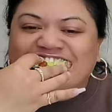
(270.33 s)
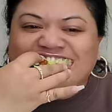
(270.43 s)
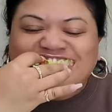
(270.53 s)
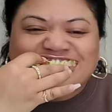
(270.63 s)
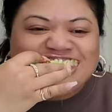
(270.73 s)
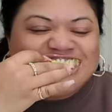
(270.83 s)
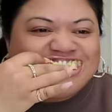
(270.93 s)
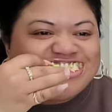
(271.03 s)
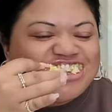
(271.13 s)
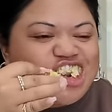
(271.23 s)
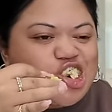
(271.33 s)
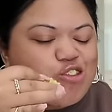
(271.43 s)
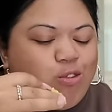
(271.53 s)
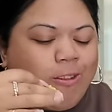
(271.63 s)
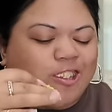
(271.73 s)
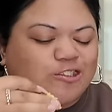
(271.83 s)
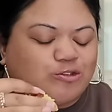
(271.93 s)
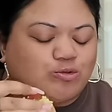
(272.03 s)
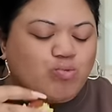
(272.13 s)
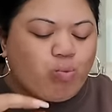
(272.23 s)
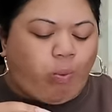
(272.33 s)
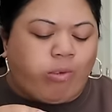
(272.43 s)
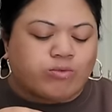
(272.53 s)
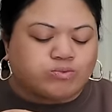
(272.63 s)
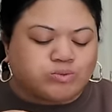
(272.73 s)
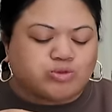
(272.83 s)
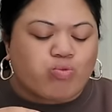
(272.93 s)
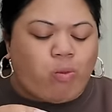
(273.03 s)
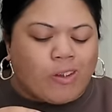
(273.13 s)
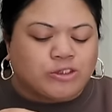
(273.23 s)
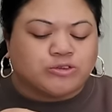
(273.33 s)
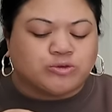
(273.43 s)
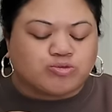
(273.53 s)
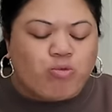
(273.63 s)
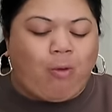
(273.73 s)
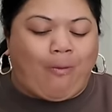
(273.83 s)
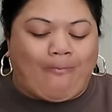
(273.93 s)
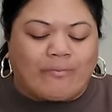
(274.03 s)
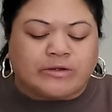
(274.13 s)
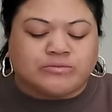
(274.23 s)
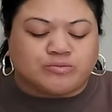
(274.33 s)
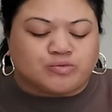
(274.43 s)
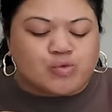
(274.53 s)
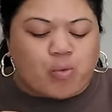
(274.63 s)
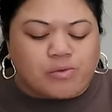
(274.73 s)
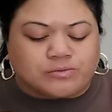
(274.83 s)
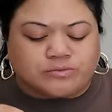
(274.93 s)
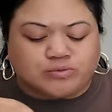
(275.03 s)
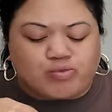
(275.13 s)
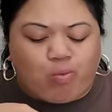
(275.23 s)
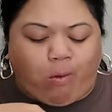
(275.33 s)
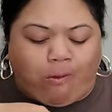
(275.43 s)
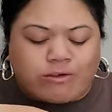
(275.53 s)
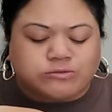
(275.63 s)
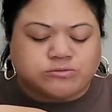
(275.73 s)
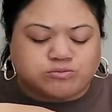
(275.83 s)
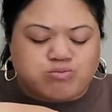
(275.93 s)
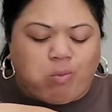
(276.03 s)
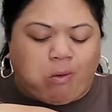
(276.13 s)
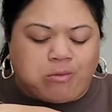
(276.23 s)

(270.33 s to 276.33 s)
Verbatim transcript: so I So, yeah, my plan is on a diet, and as much as I can, mm